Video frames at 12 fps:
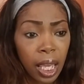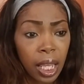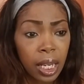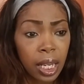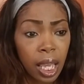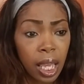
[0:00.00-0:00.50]

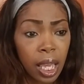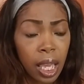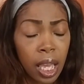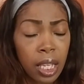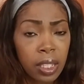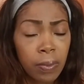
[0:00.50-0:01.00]
And
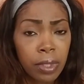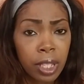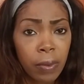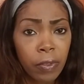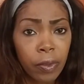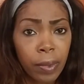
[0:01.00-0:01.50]
as
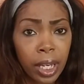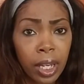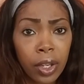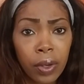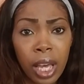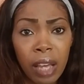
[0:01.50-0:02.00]
some of you may
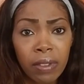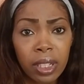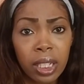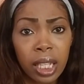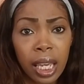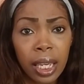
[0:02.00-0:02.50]
know, you have
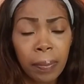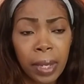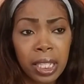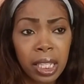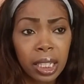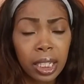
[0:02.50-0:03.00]
to
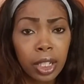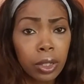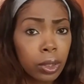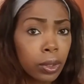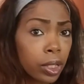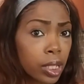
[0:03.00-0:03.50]

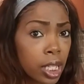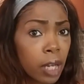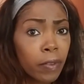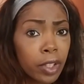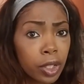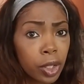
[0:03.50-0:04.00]
basically glue
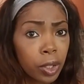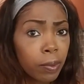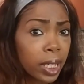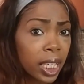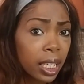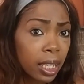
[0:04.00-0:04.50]
yourself into
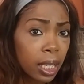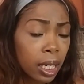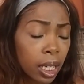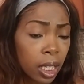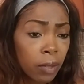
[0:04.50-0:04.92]
your bikini.